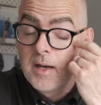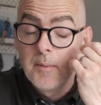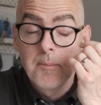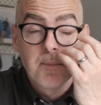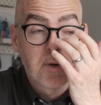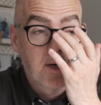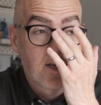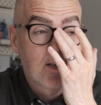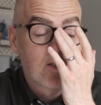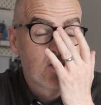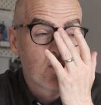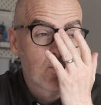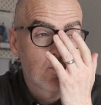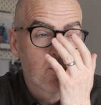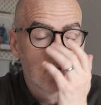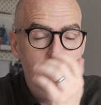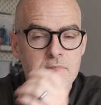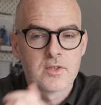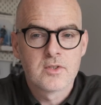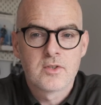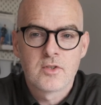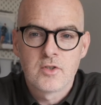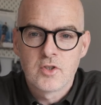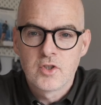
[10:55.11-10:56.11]
But I just
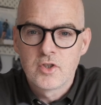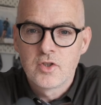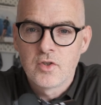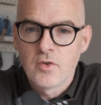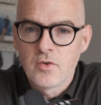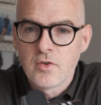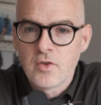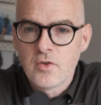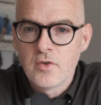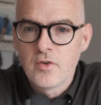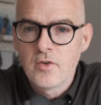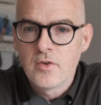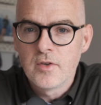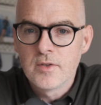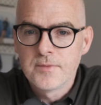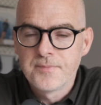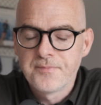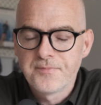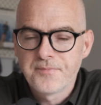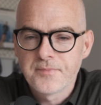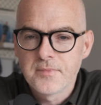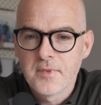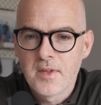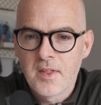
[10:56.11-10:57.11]
wanted to show you
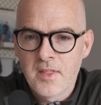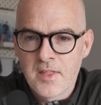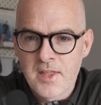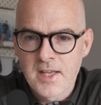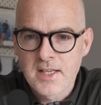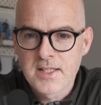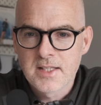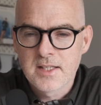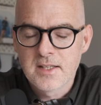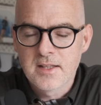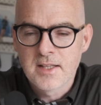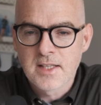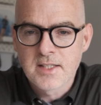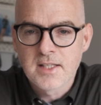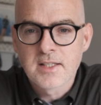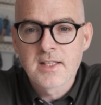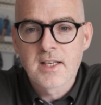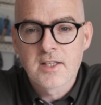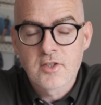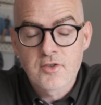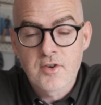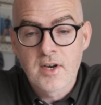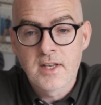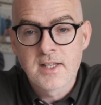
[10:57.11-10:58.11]
this. This is
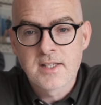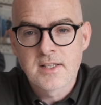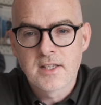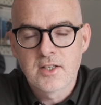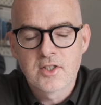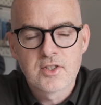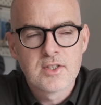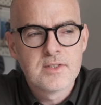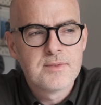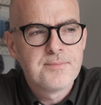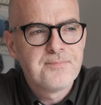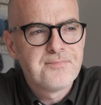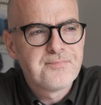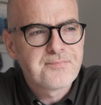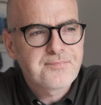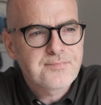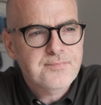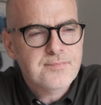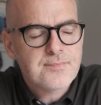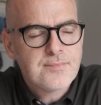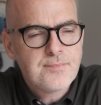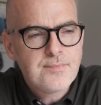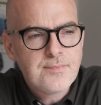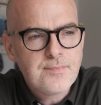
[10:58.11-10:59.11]
a transition.
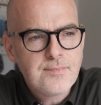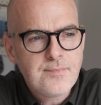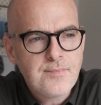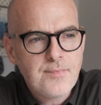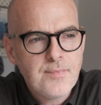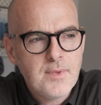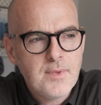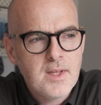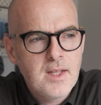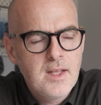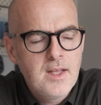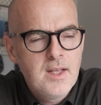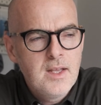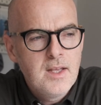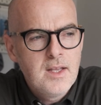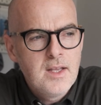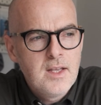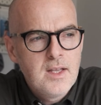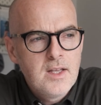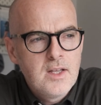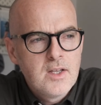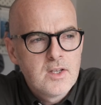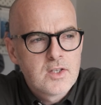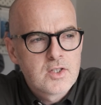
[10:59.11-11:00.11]

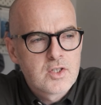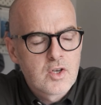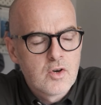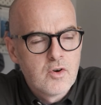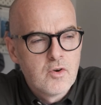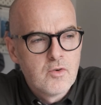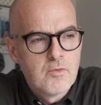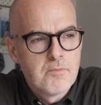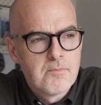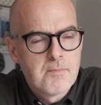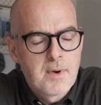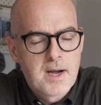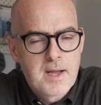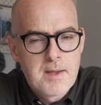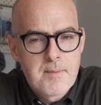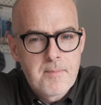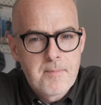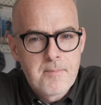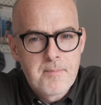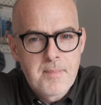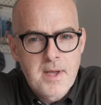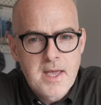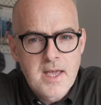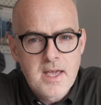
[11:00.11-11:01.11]
So my
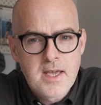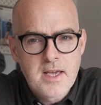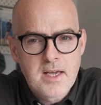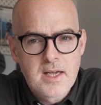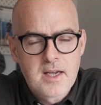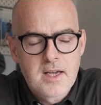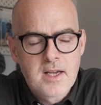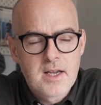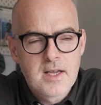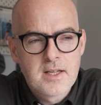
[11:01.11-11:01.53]
big